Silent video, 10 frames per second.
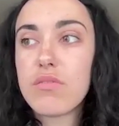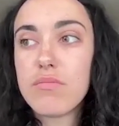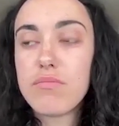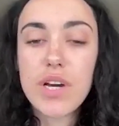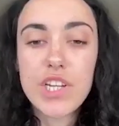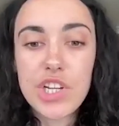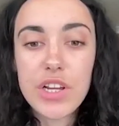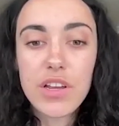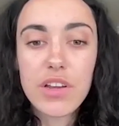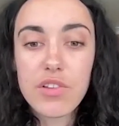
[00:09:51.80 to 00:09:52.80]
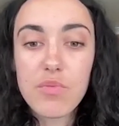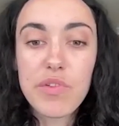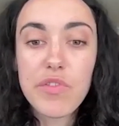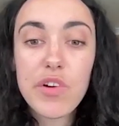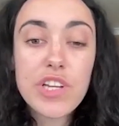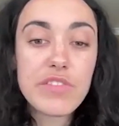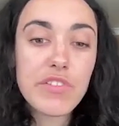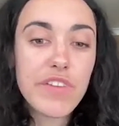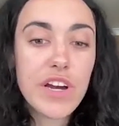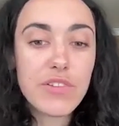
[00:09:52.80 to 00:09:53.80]
magic, because before I'd even
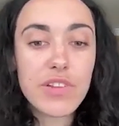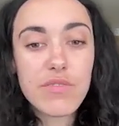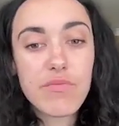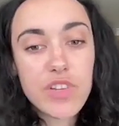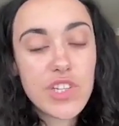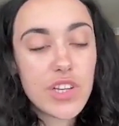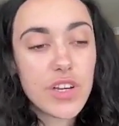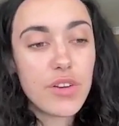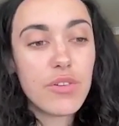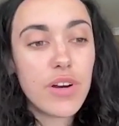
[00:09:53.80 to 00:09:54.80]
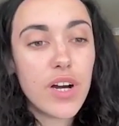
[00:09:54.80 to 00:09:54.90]
found this video,